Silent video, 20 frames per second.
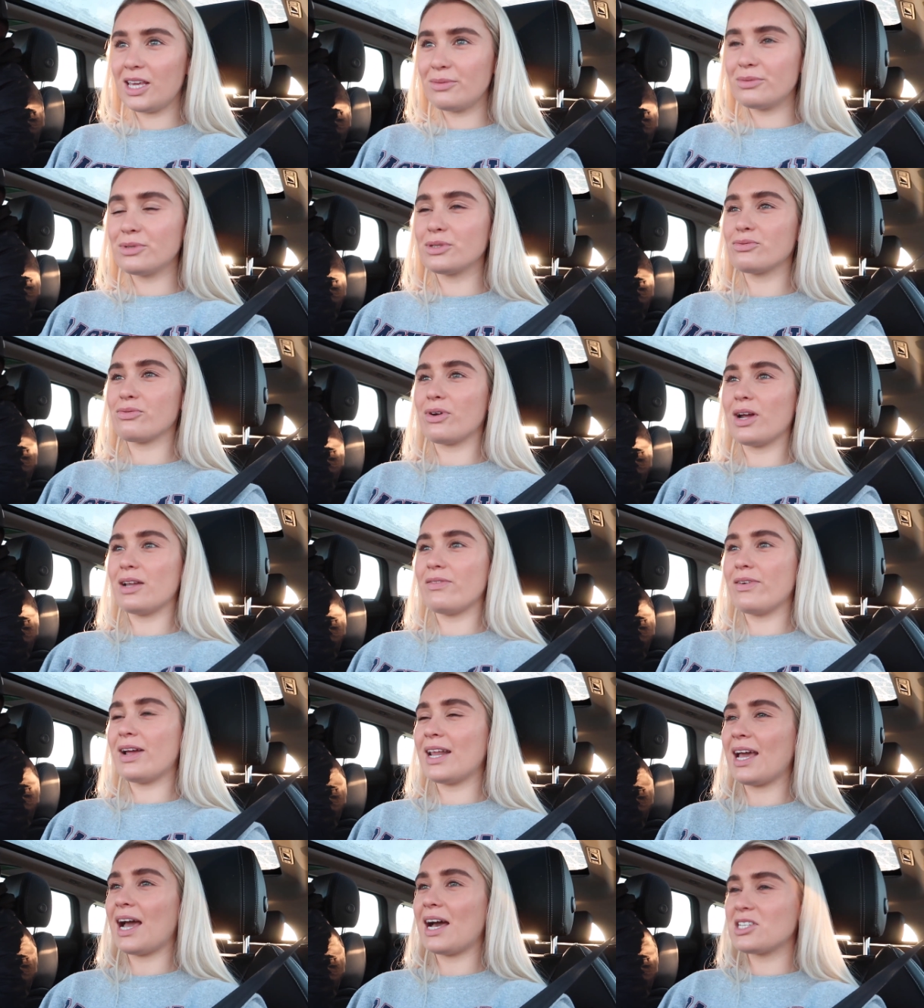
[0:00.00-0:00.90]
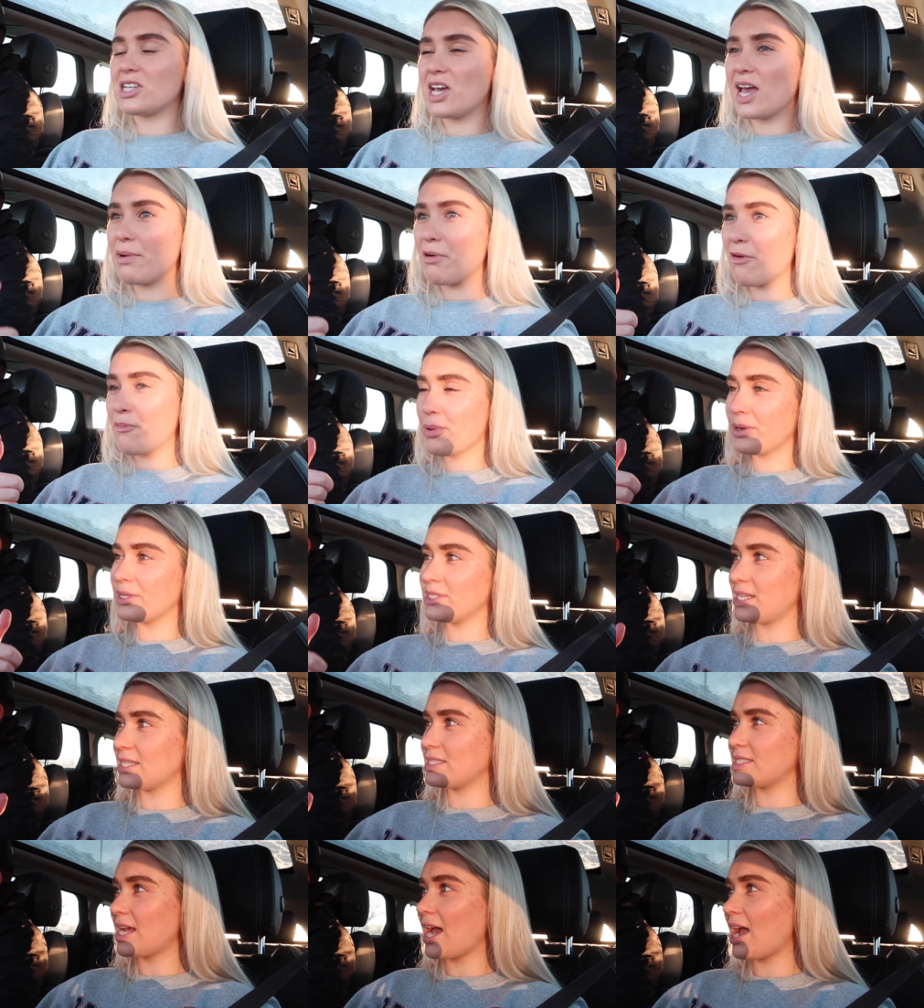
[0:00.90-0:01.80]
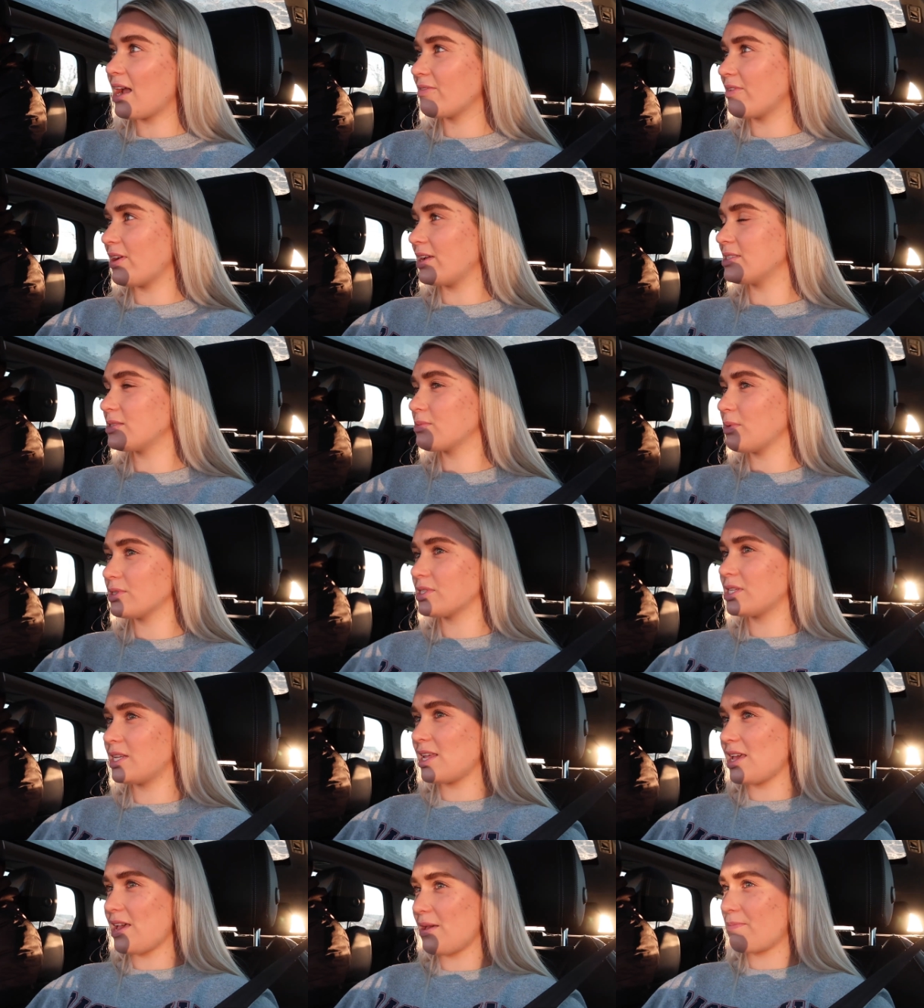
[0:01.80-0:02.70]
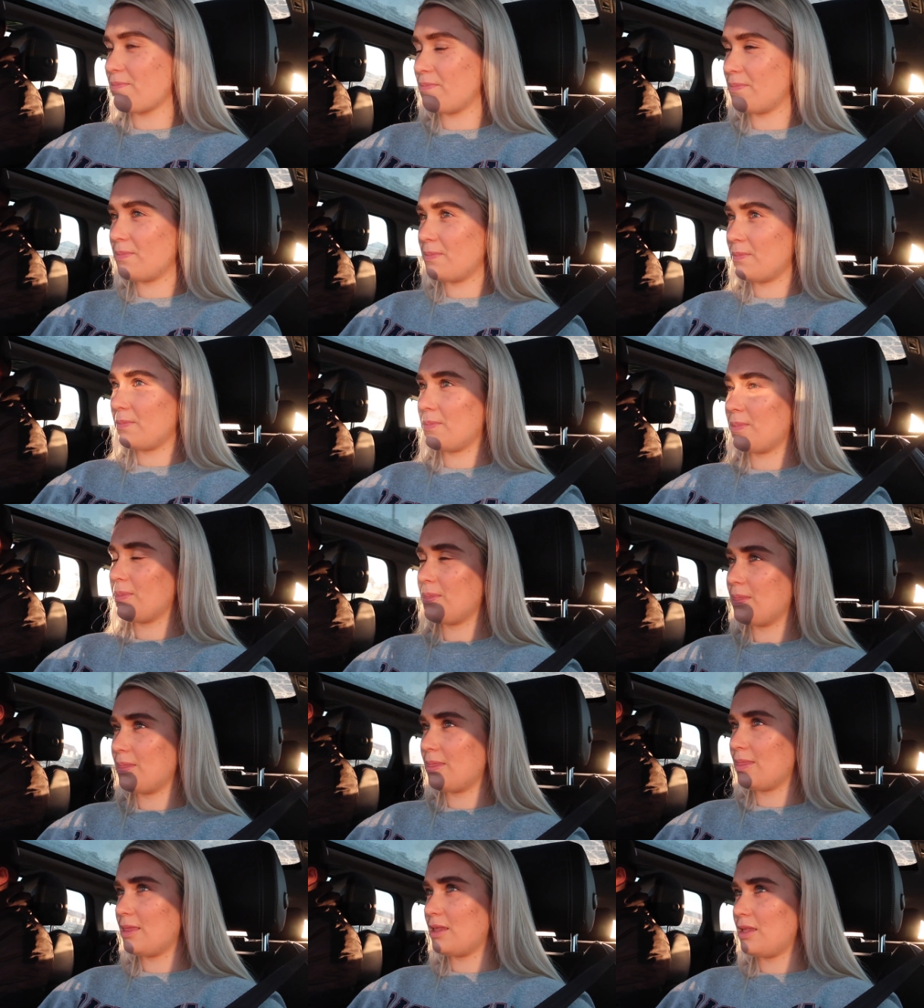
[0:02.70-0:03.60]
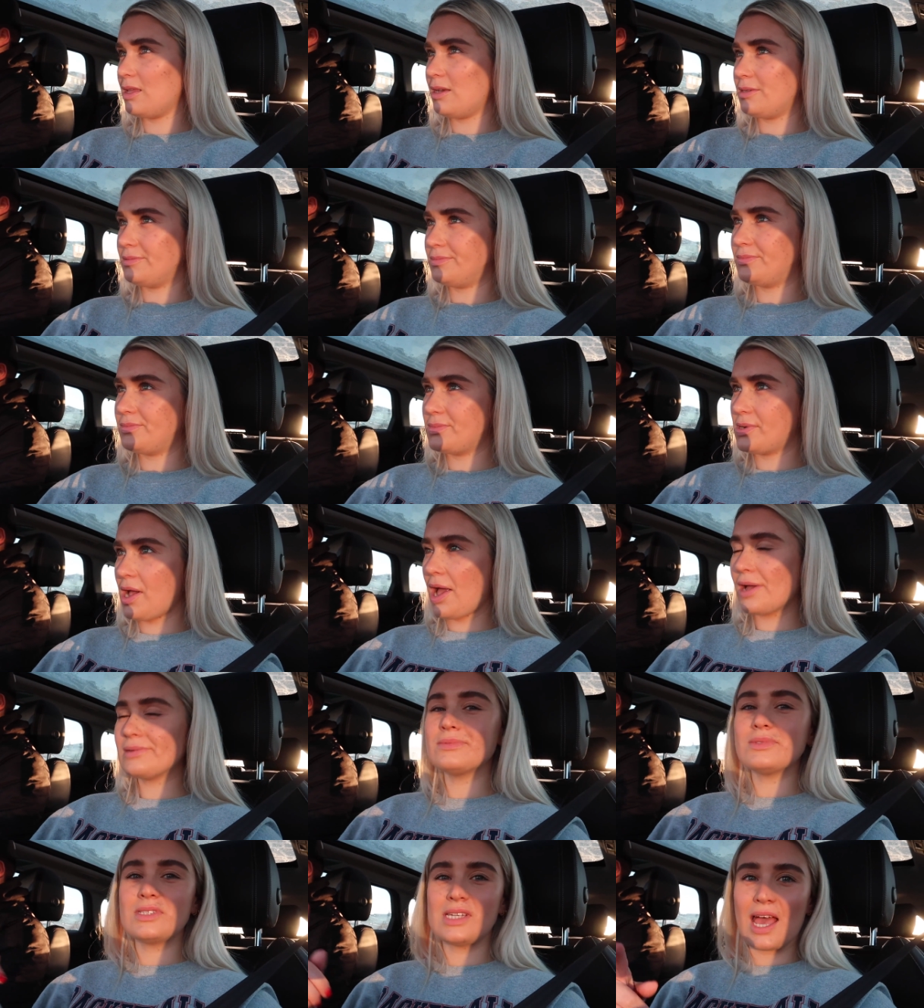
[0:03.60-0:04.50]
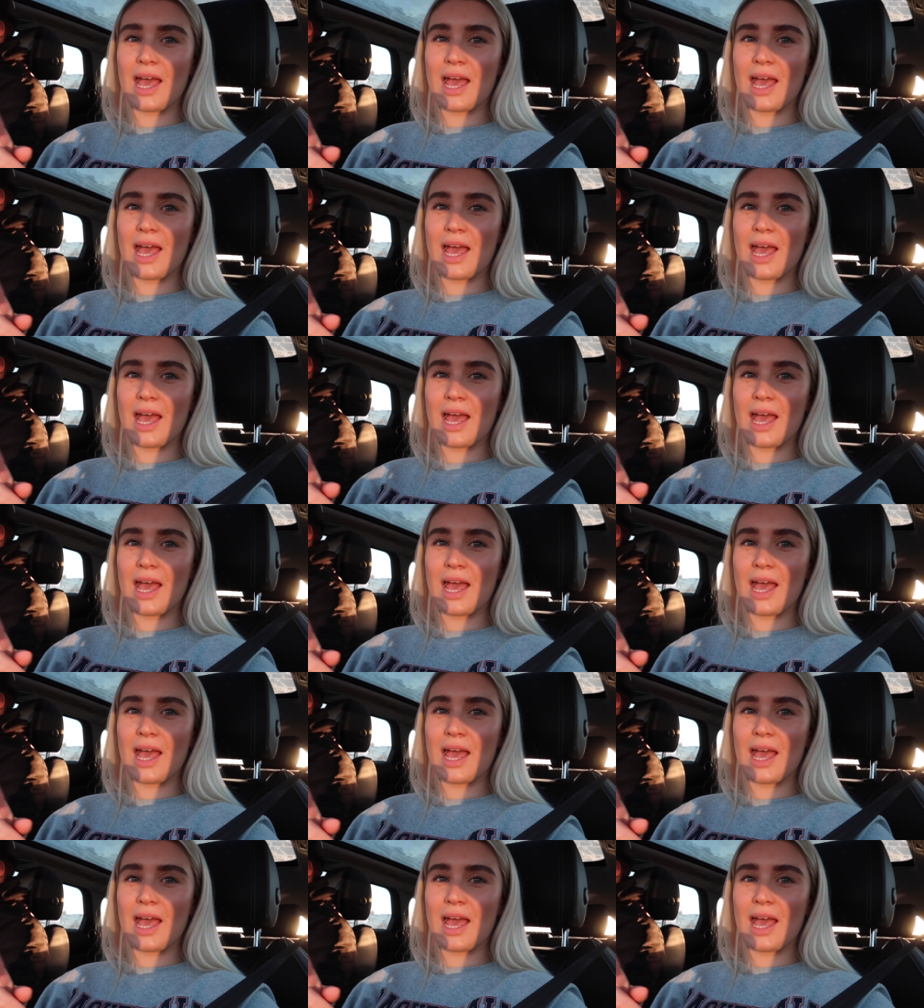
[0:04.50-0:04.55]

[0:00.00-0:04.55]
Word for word: It was really, and it had hair off Princess Diaries. What's her name? She's called Anne Hathaway.